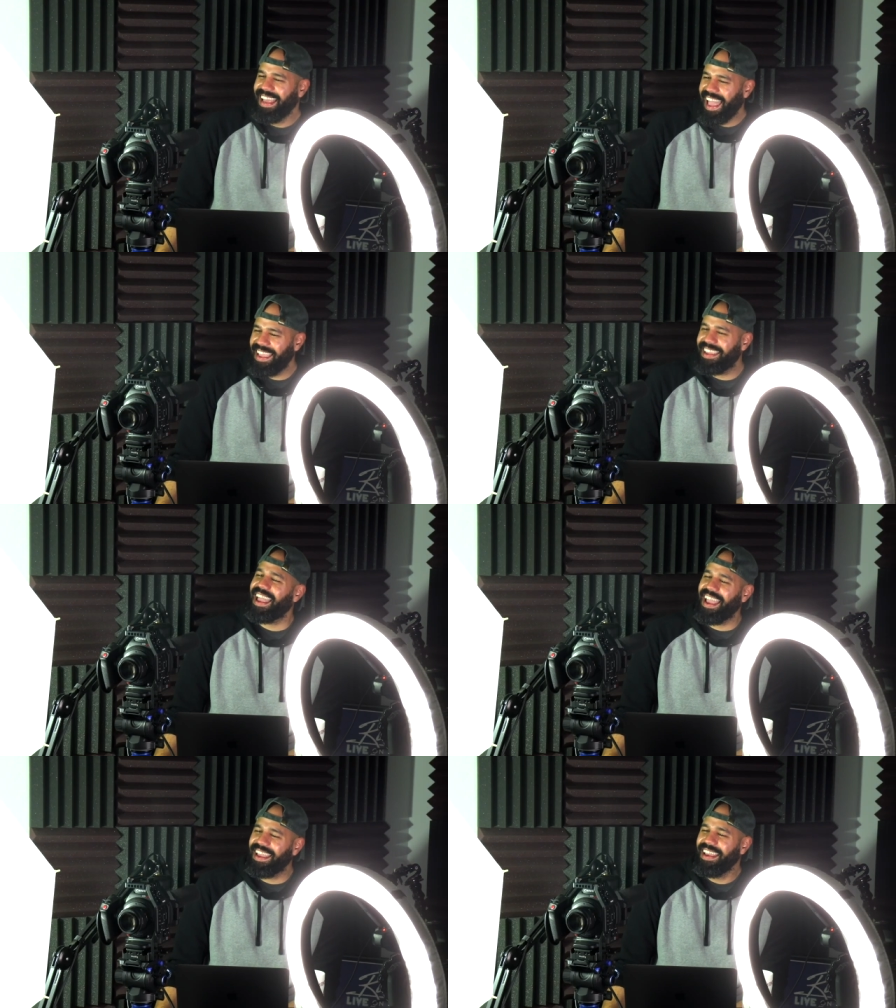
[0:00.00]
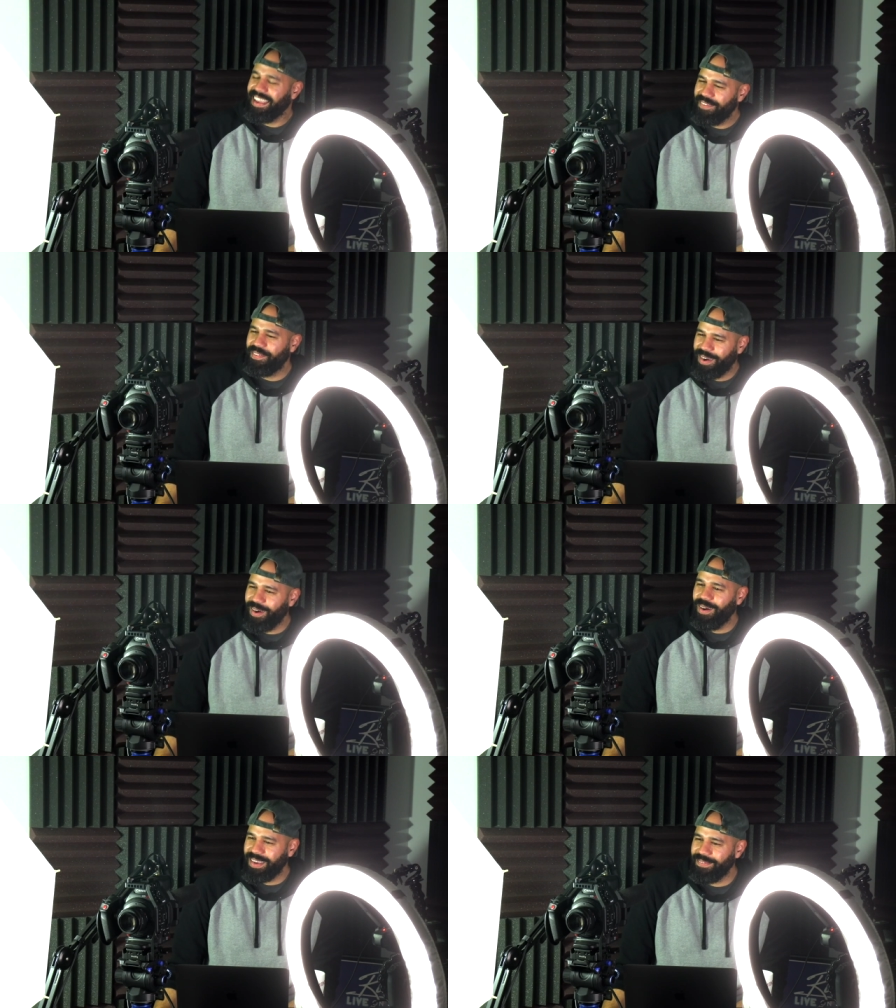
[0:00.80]
Hey, if a
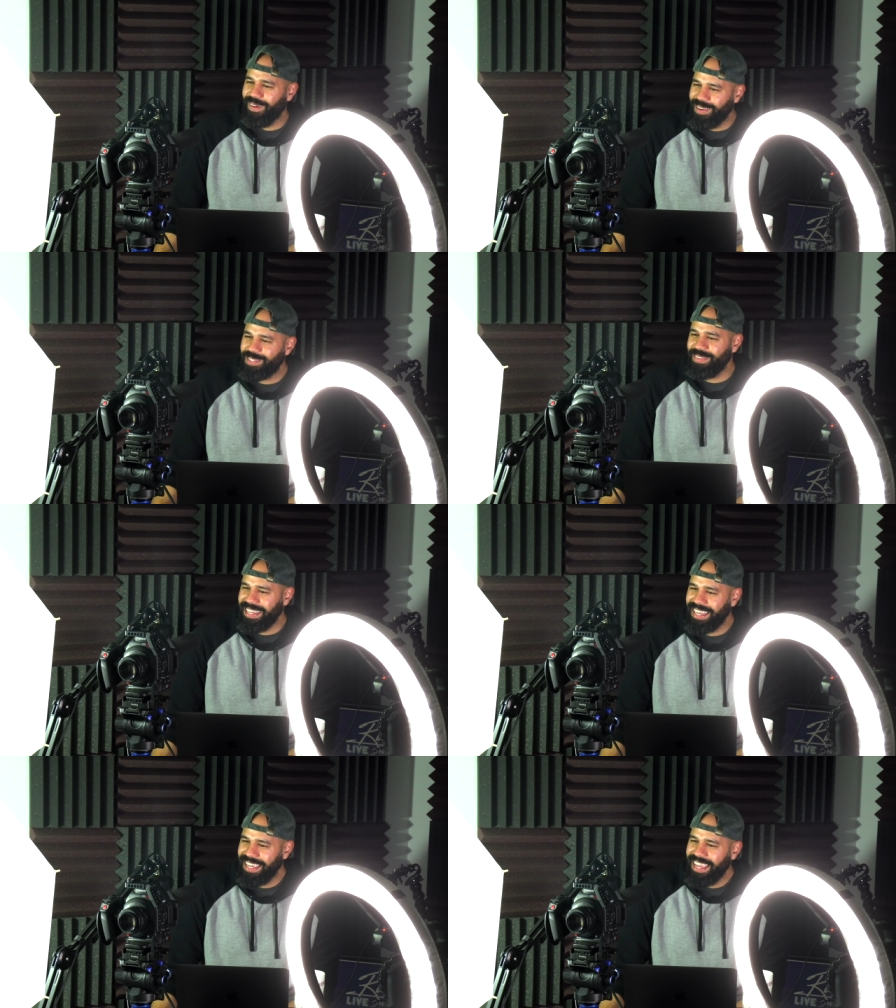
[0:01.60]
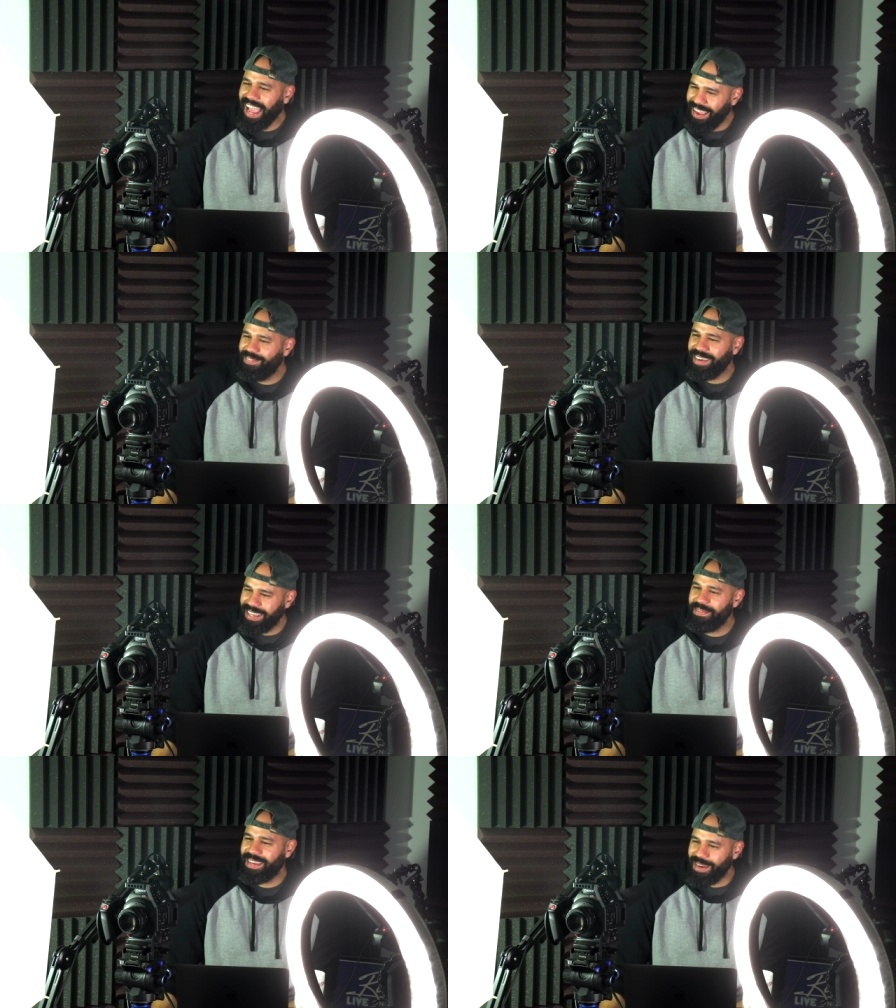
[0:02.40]
girl can roast me, I
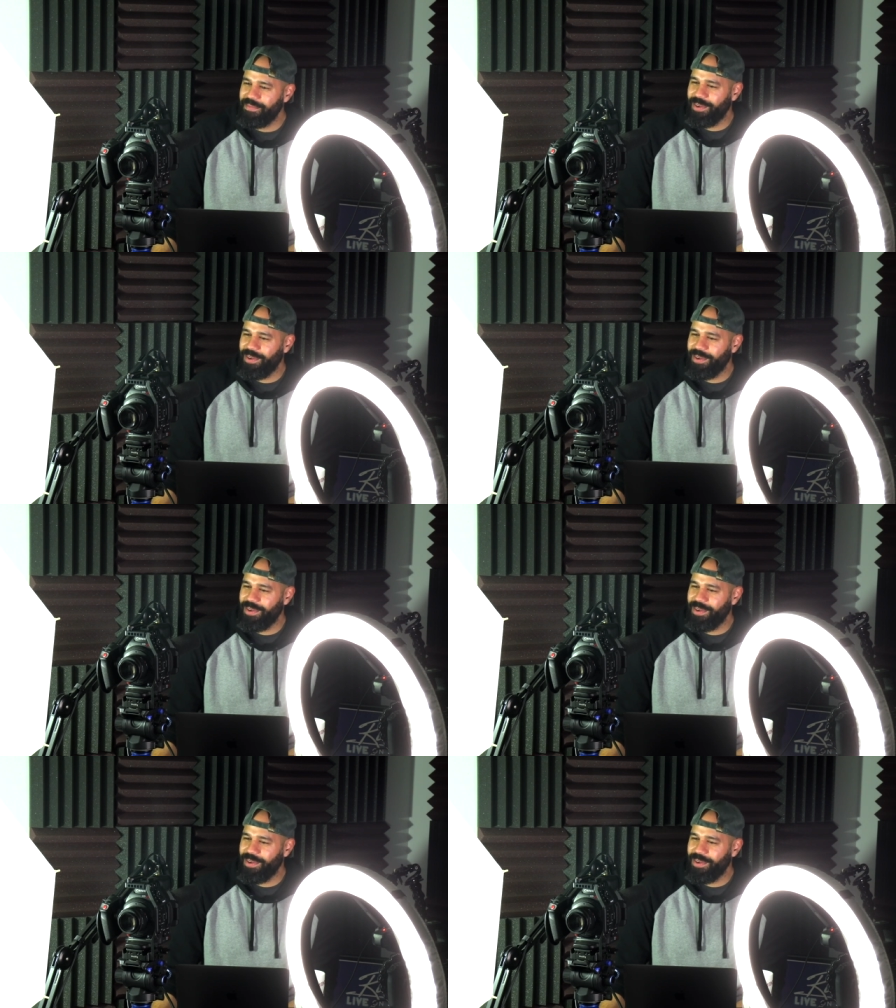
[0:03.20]
fucking become more